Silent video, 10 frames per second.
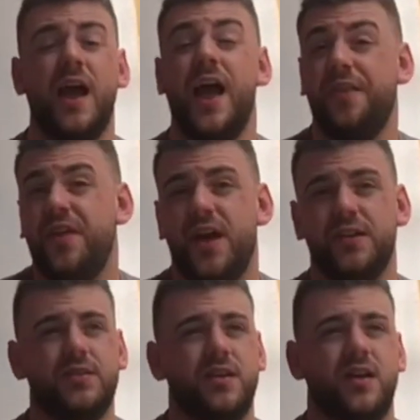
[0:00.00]
And
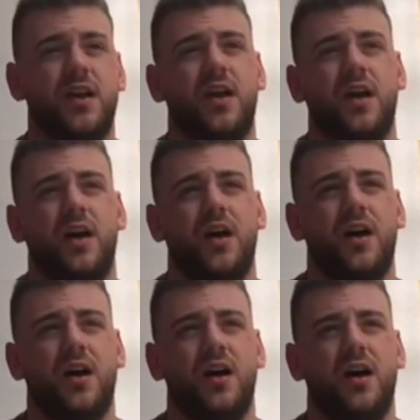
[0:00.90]
then
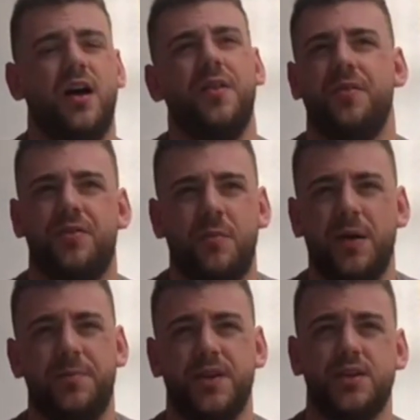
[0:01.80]
there
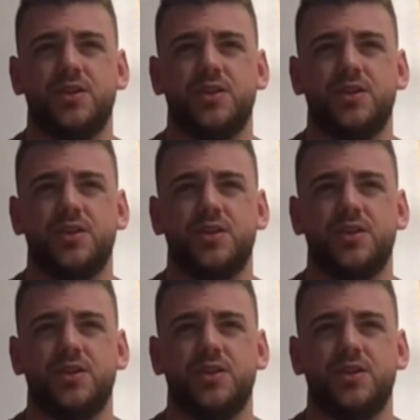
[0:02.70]
might be